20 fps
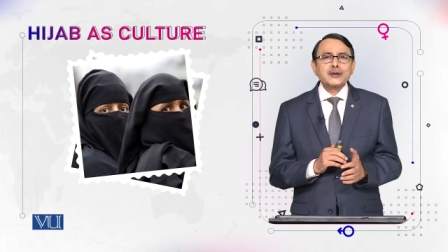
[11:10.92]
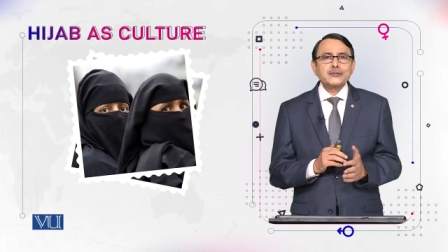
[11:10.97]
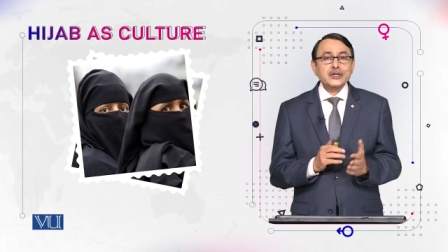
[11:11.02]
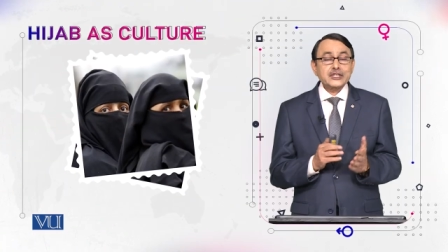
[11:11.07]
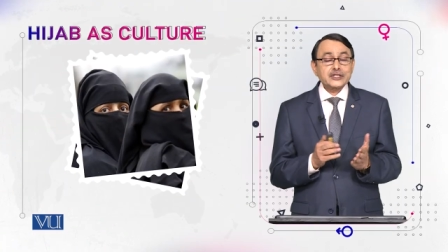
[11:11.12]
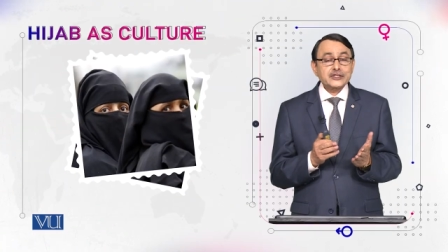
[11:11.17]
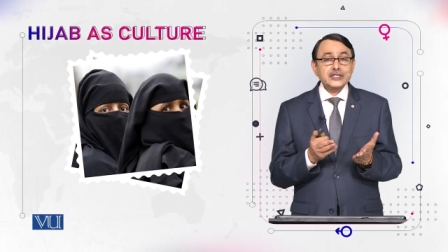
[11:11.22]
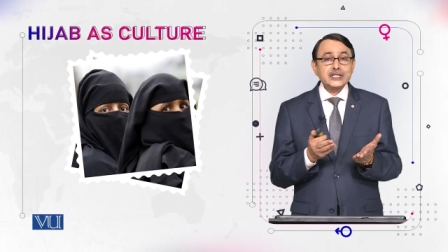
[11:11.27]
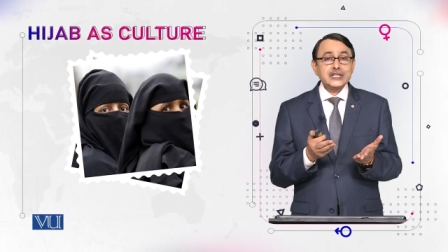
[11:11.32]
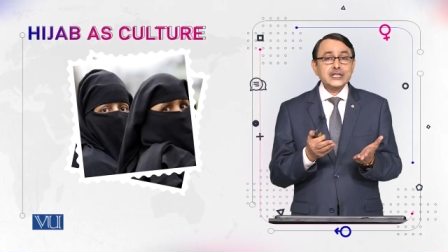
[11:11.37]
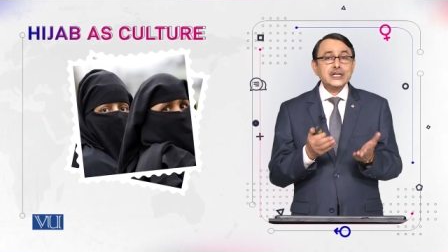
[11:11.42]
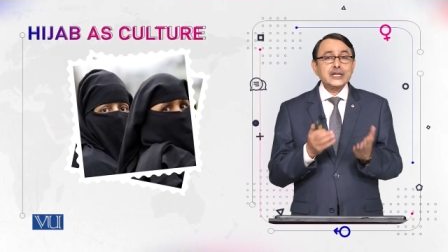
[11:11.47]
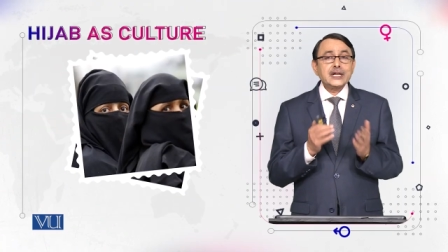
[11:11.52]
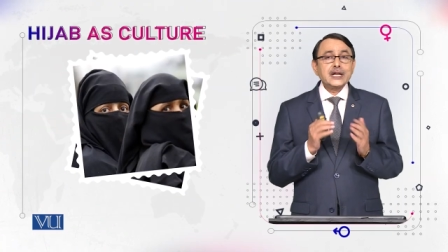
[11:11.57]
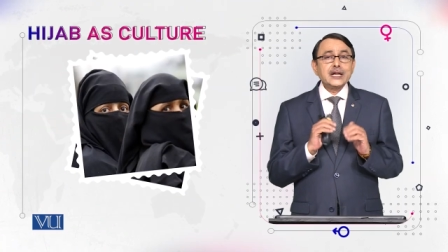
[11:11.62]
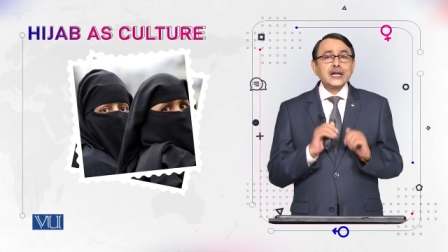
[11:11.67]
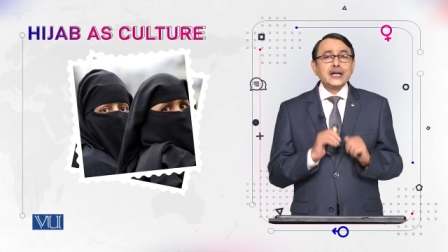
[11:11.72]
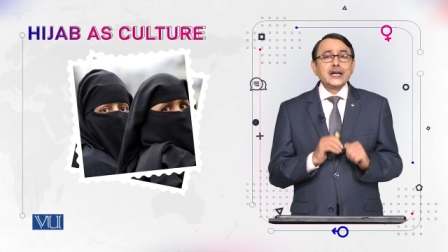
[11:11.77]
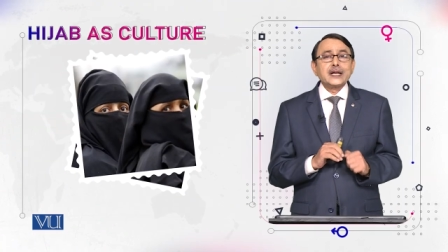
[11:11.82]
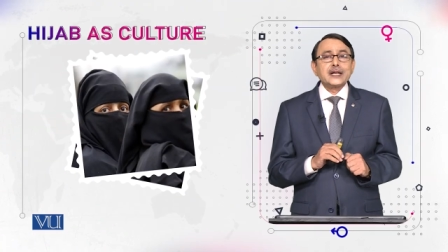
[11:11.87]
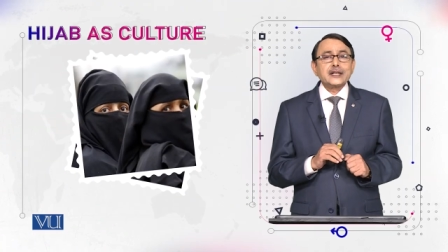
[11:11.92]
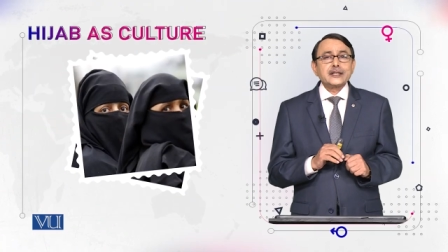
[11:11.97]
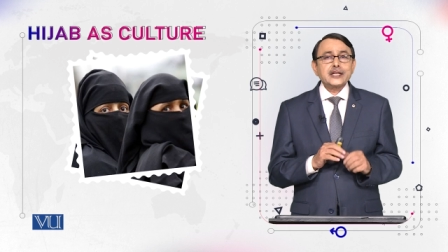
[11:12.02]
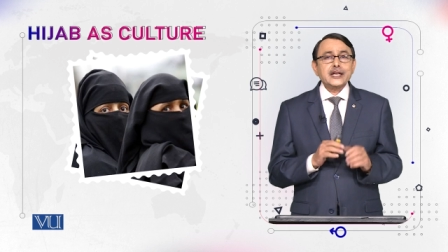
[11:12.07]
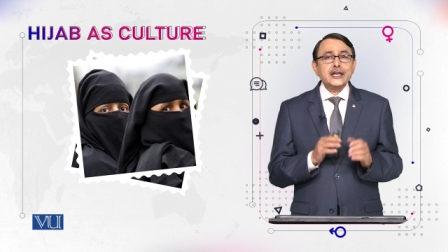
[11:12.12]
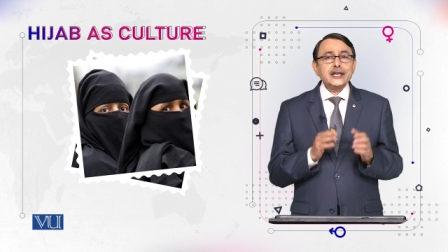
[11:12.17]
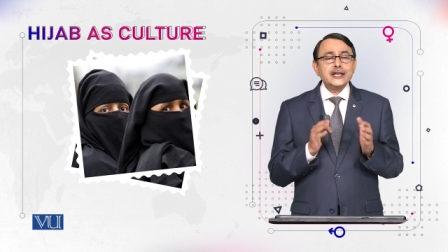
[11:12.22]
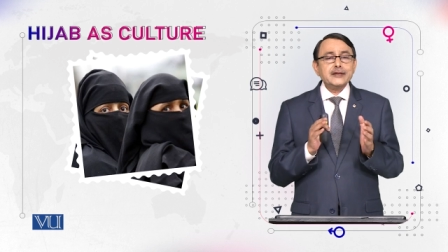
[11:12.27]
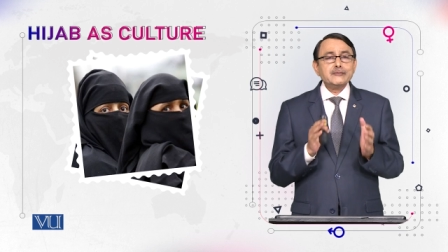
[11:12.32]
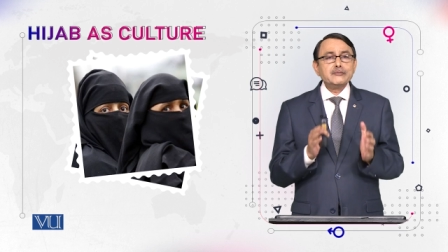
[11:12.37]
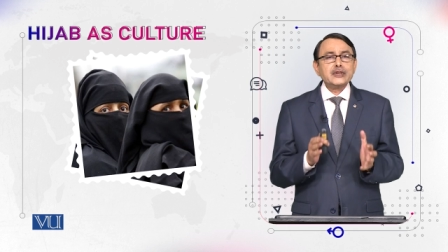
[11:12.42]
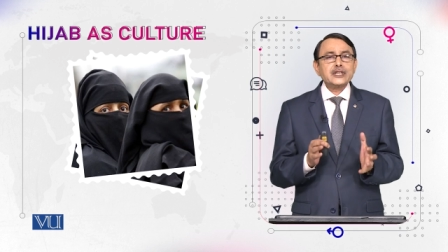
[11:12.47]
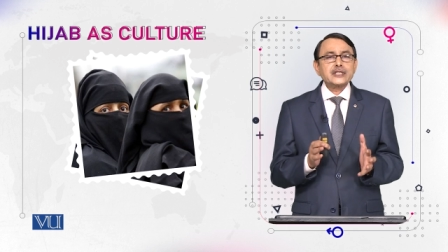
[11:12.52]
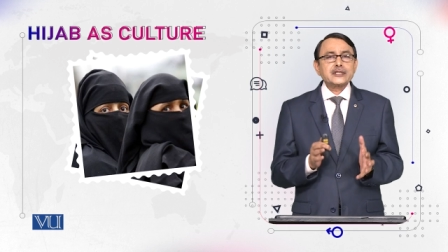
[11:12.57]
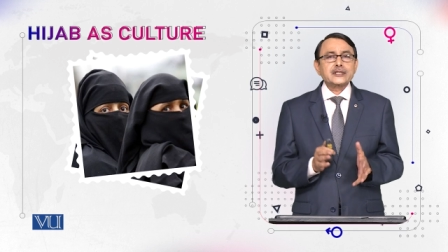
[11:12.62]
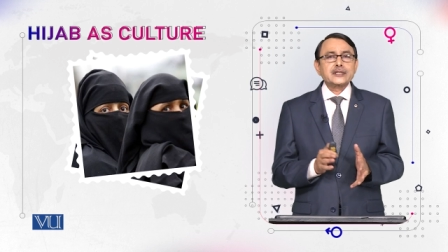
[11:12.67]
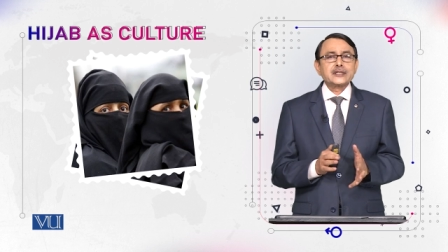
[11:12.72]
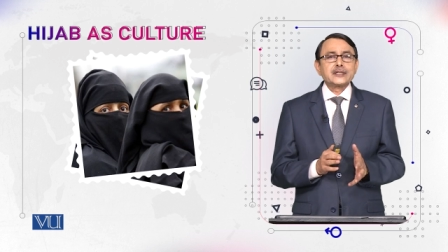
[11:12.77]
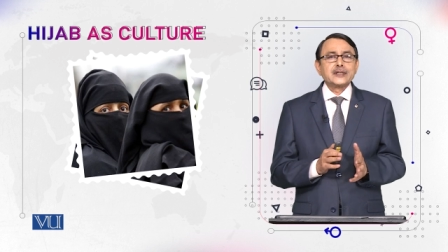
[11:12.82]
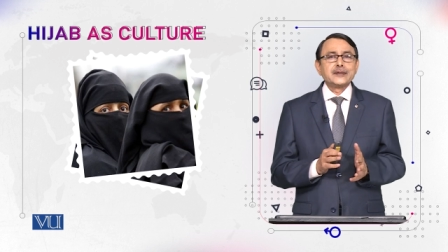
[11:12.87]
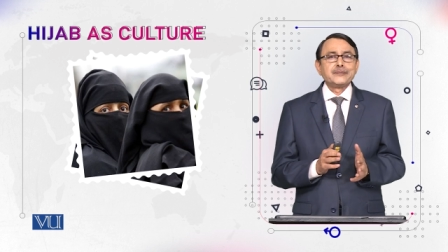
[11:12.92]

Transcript: but see the image